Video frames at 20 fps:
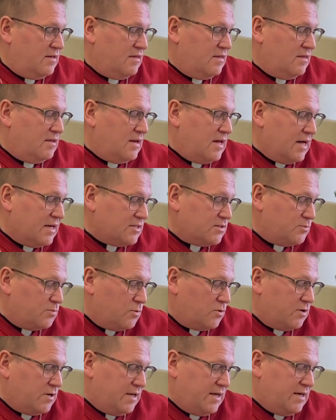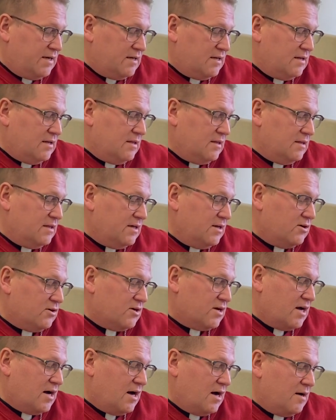The next morning, little
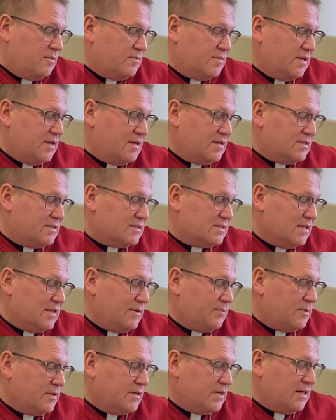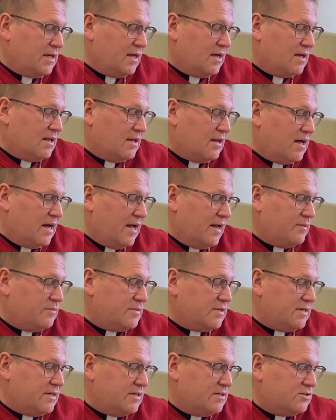cub sleepily
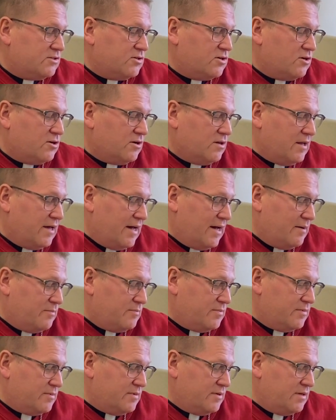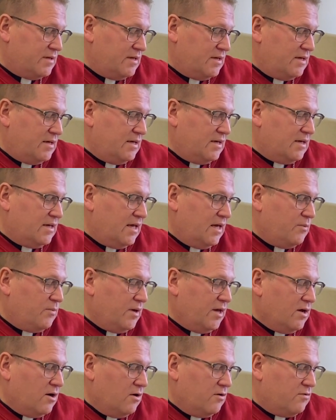climbed into her lap. "Can
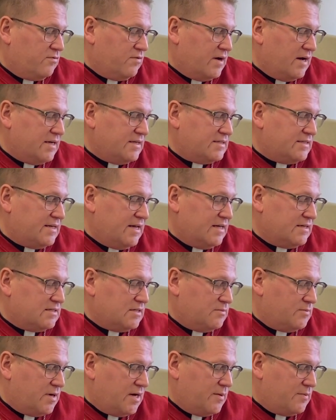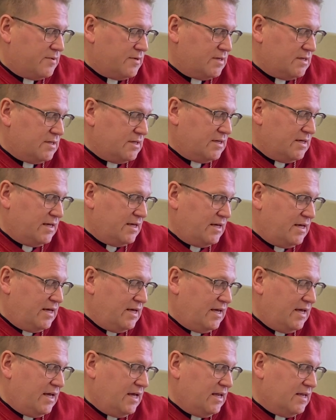we go find Santa, Mama?
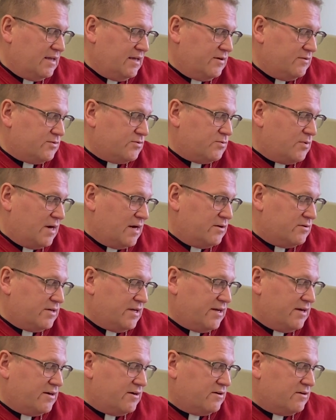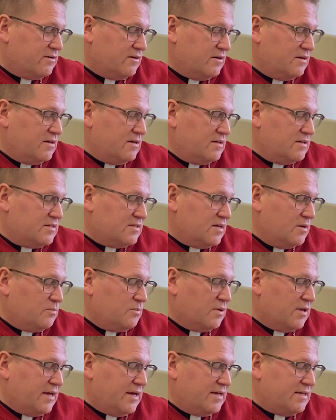He lives round here,
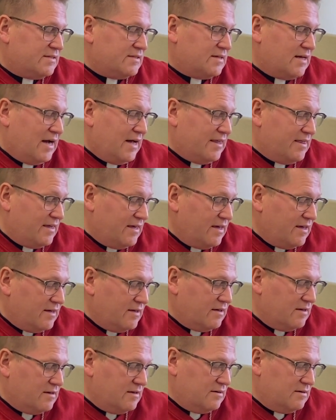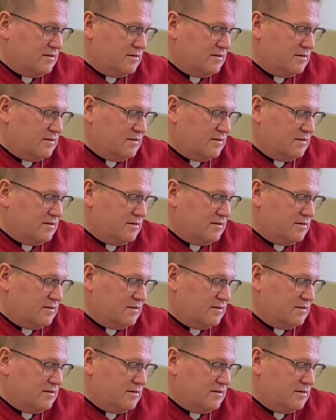someplace, I think."